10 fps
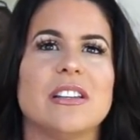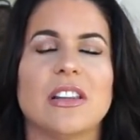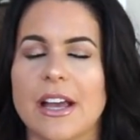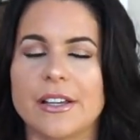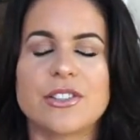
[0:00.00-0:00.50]

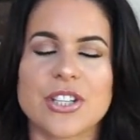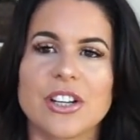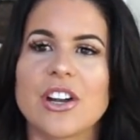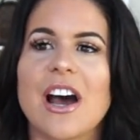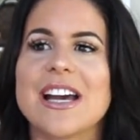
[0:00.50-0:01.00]
like
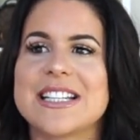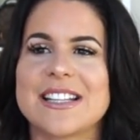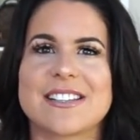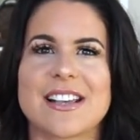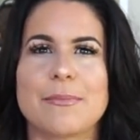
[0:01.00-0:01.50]
tonight
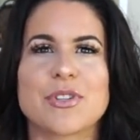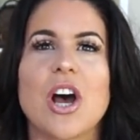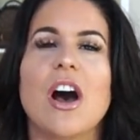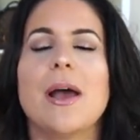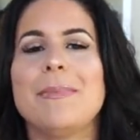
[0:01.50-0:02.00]
at the same
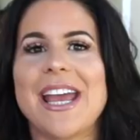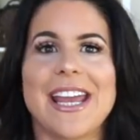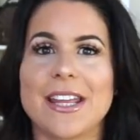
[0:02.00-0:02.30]
time.